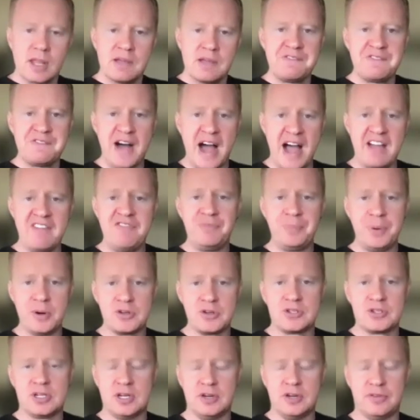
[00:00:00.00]

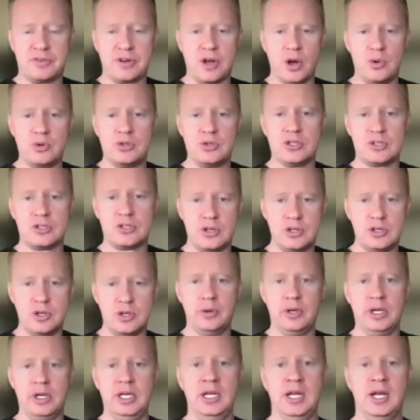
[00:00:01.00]
5% of coaches are
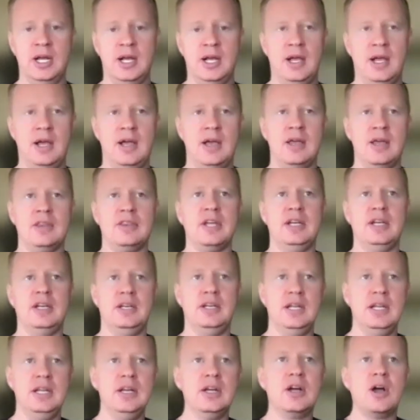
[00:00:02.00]
doing, they
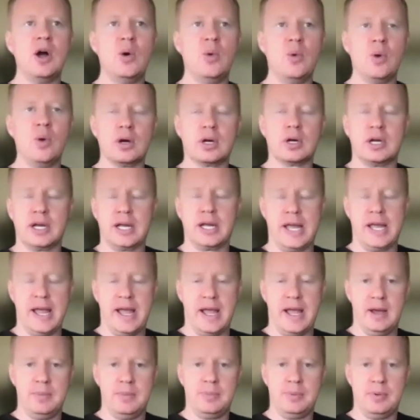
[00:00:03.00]
need to go work a
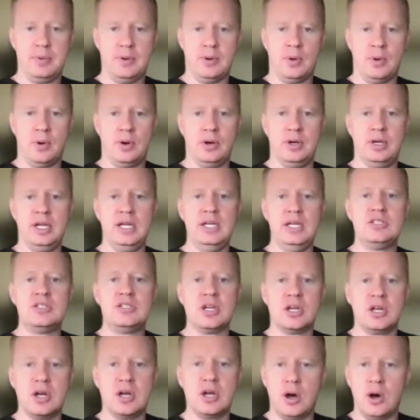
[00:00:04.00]
camp or need to
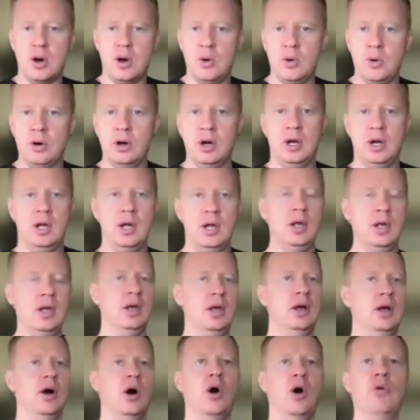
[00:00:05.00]
go
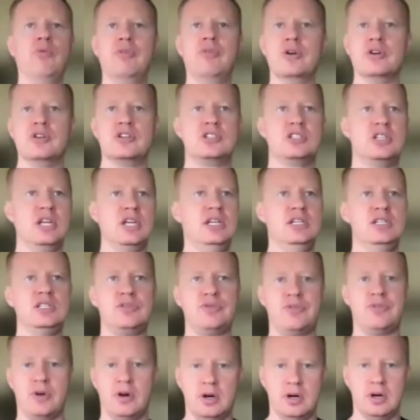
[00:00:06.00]
overseas
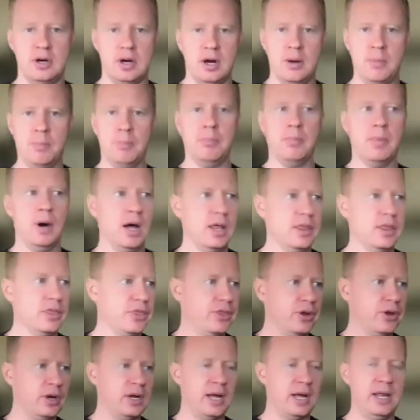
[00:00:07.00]
for a month.
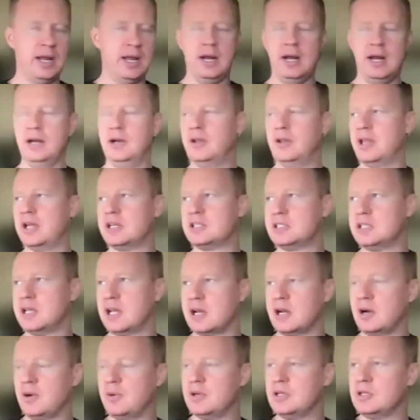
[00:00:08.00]
And I know that's not
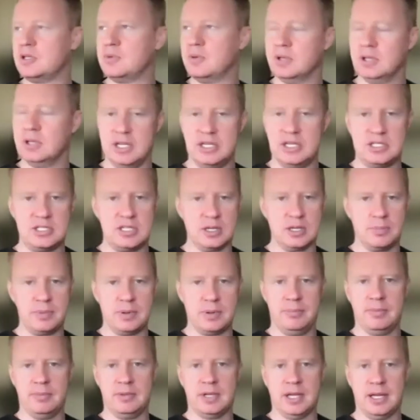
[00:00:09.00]
always realistic, but
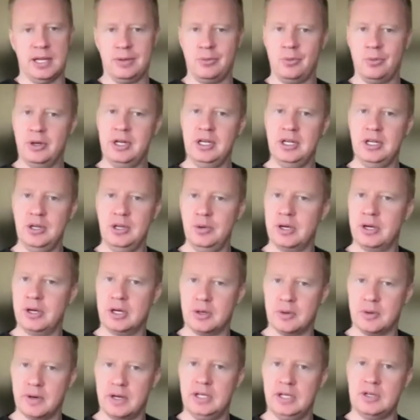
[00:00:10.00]
like, wouldn't you
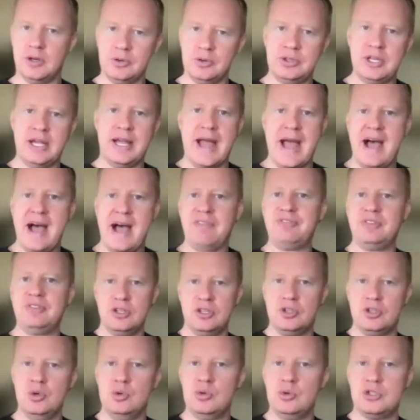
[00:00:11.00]
agree? Don't they have to
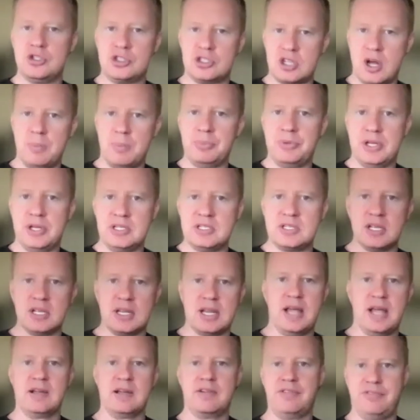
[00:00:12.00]
do something to
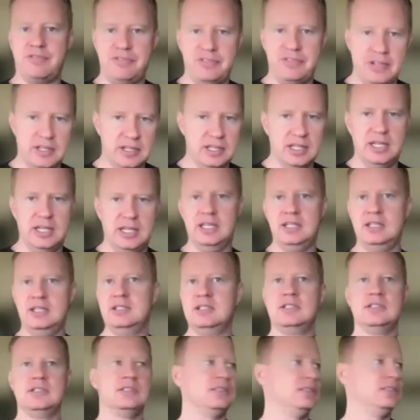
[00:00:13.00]
like feel it,
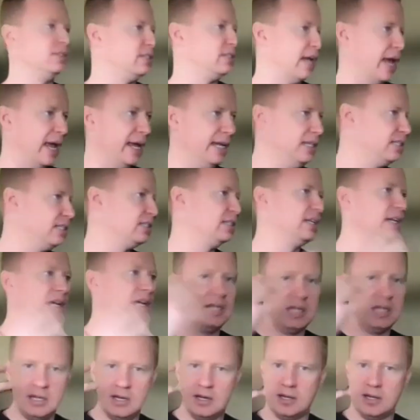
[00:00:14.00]
taste
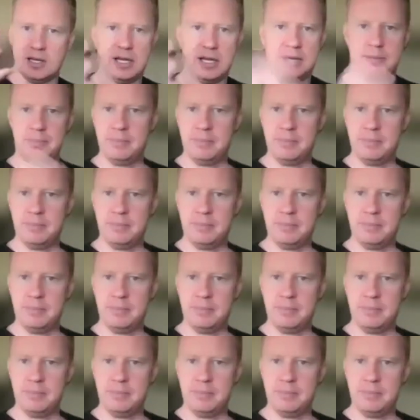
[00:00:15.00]
it, like,